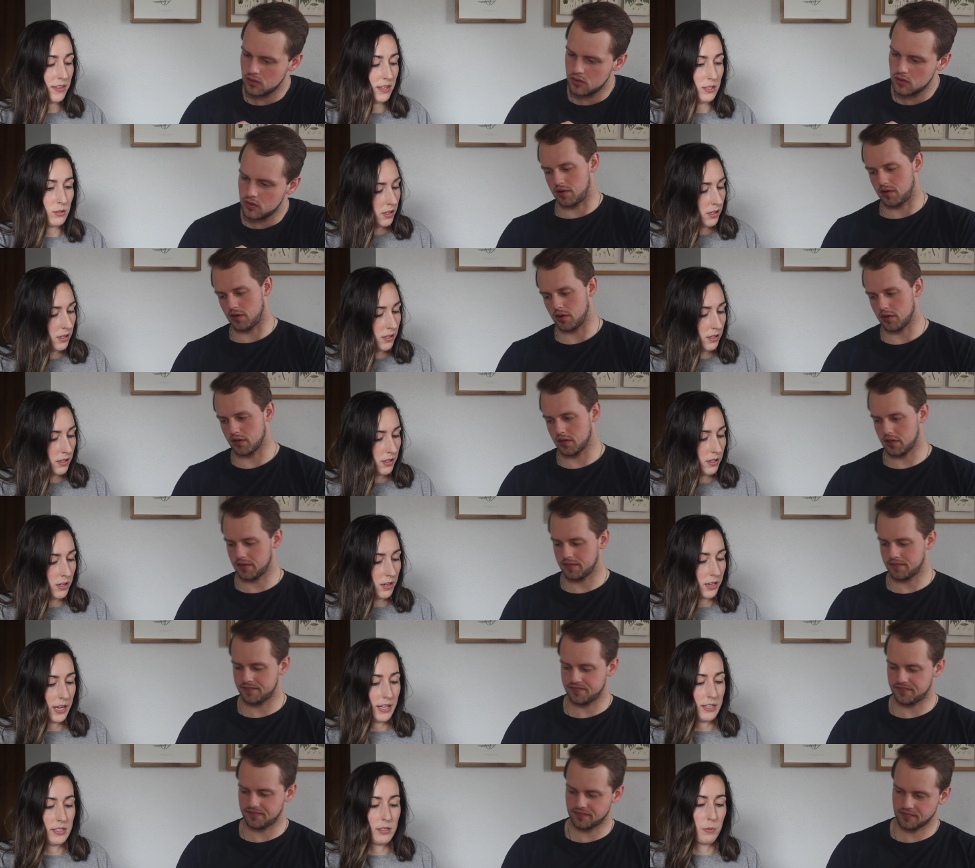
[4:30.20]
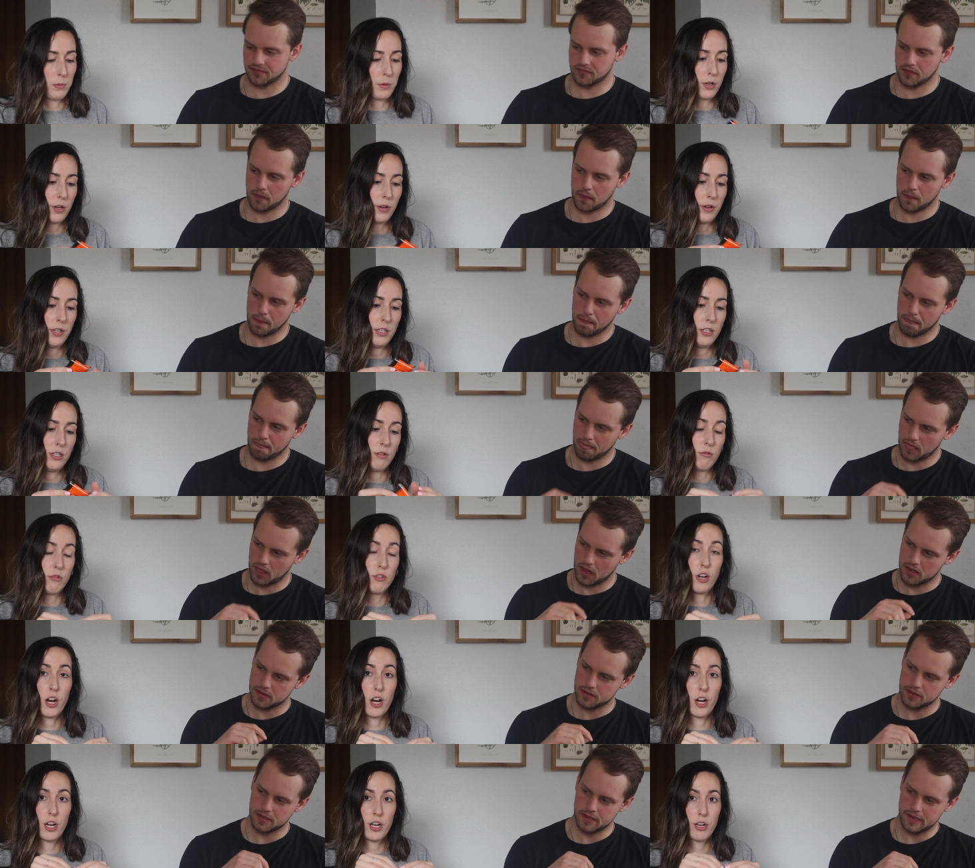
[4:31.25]
Speaker 1: thins. Dark. Okay, so we're going to do
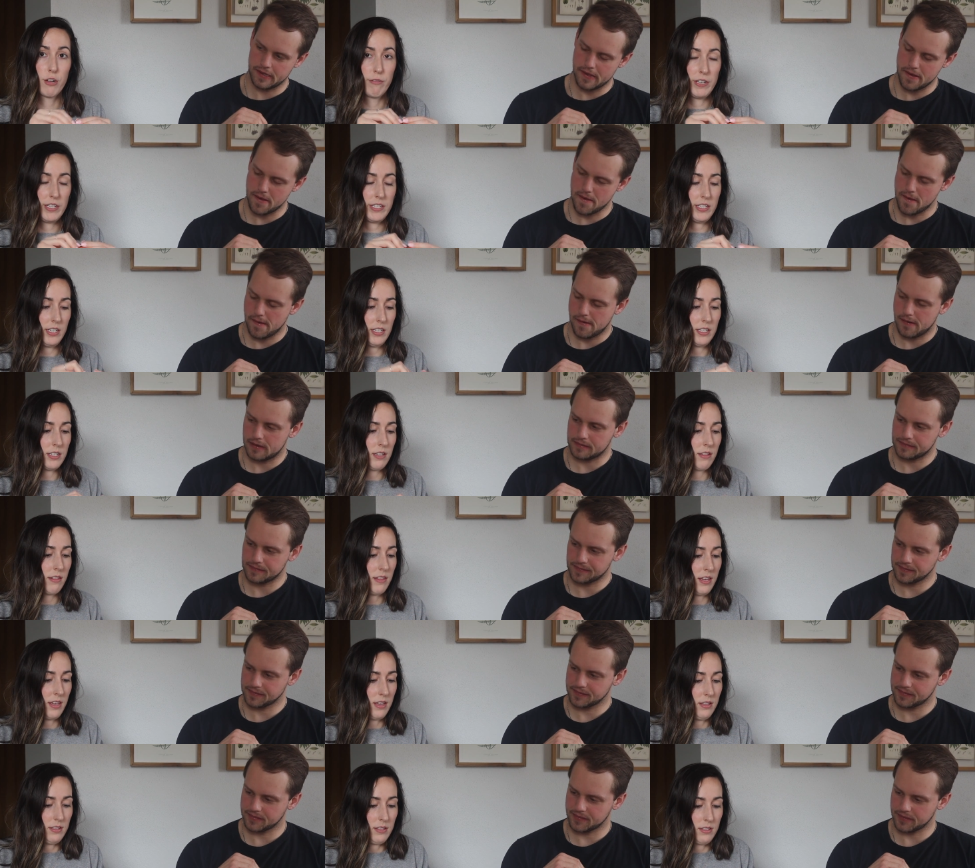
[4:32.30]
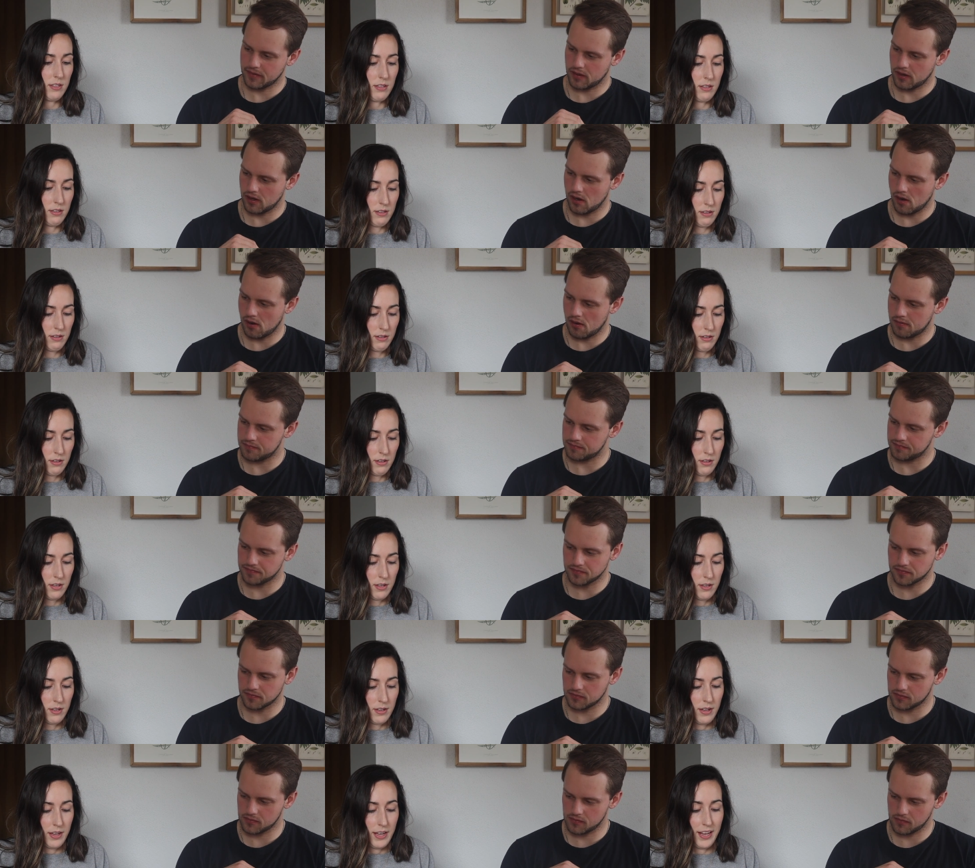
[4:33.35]
dark Reese's thins.
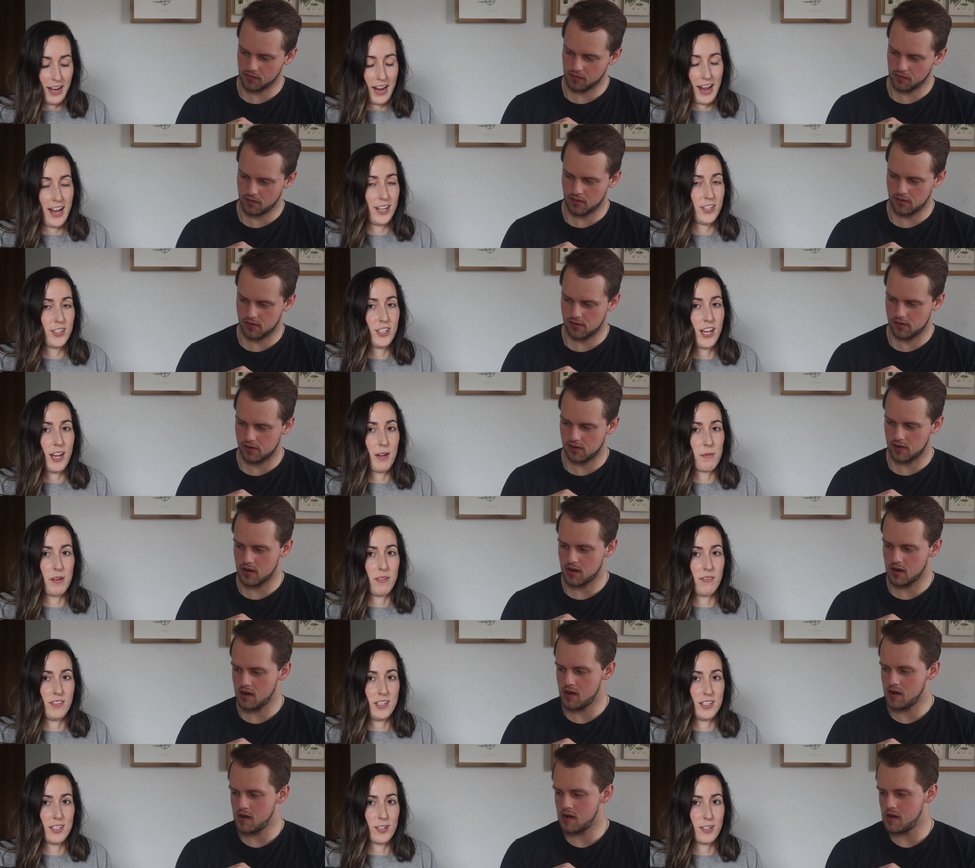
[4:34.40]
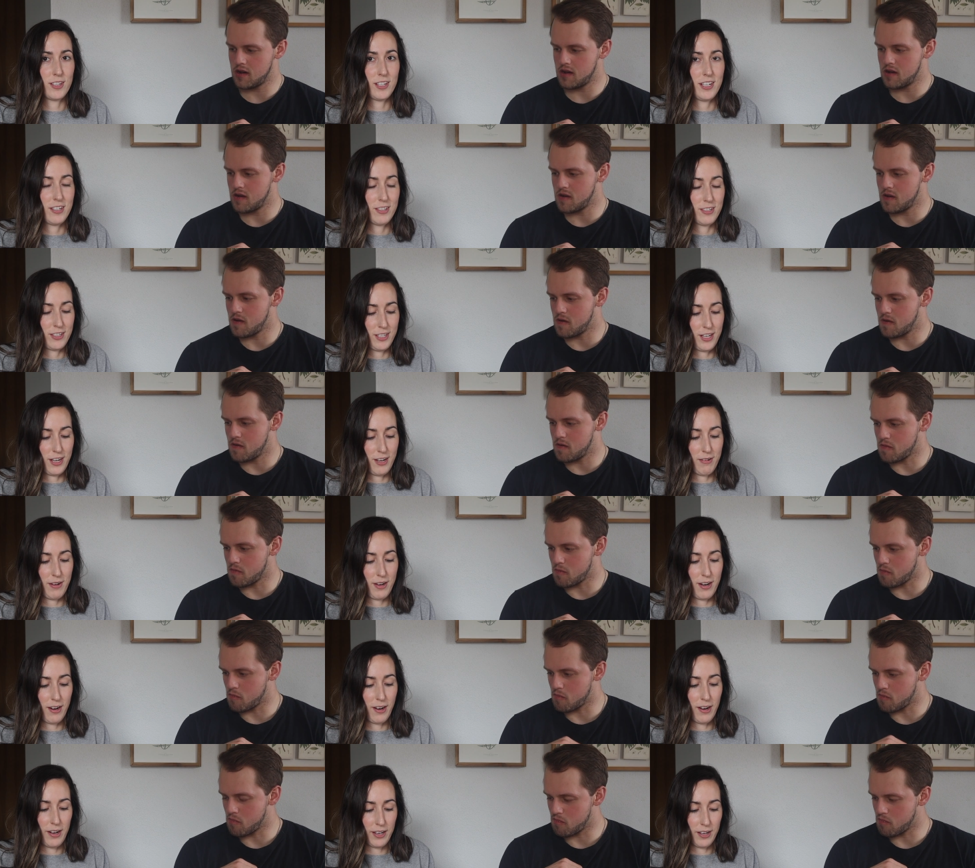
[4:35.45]
And I actually ate one of these earlier, so
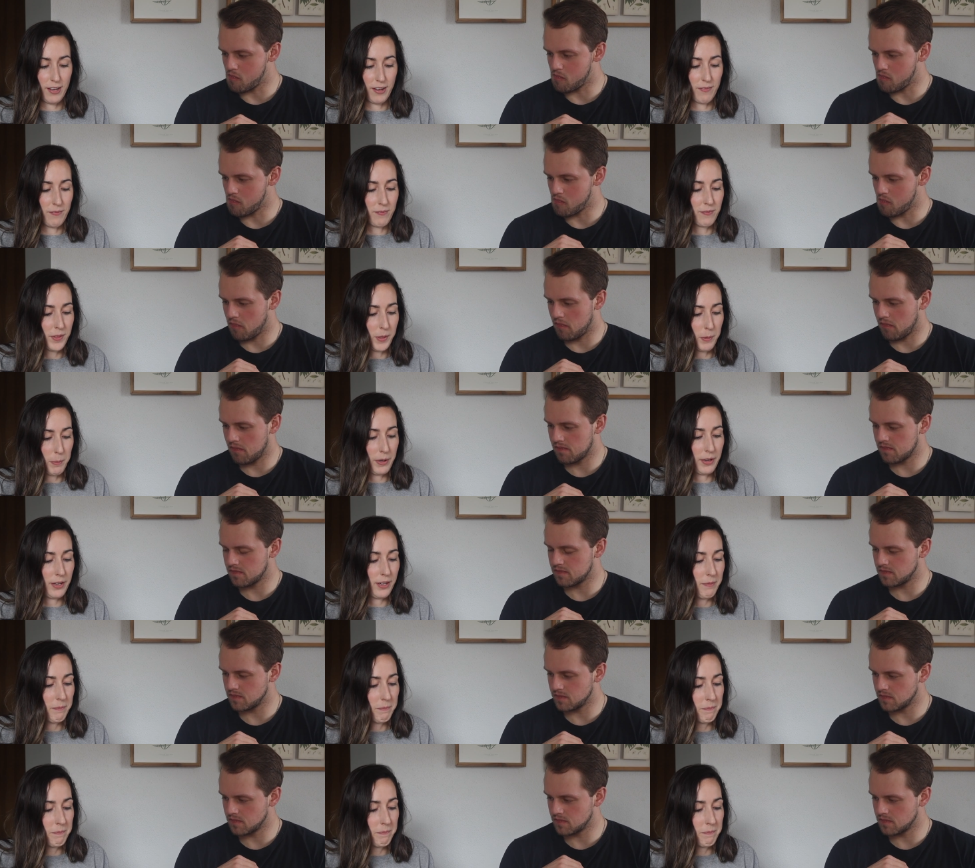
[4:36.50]
I already know they're pretty